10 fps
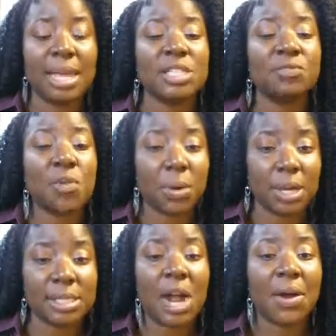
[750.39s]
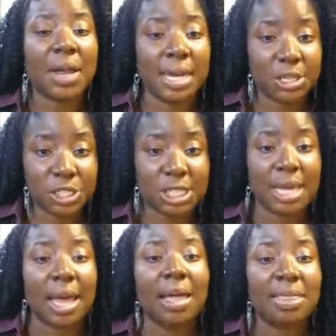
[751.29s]
Let's focus our
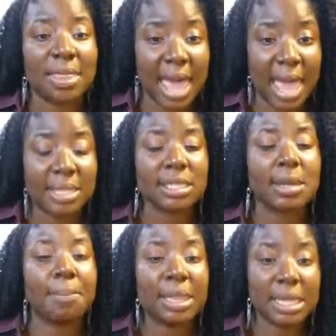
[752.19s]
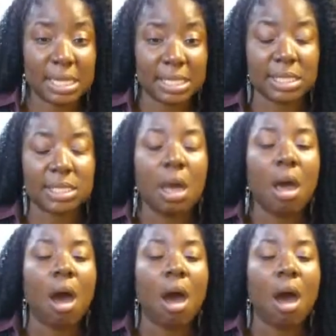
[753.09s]
energy on that please.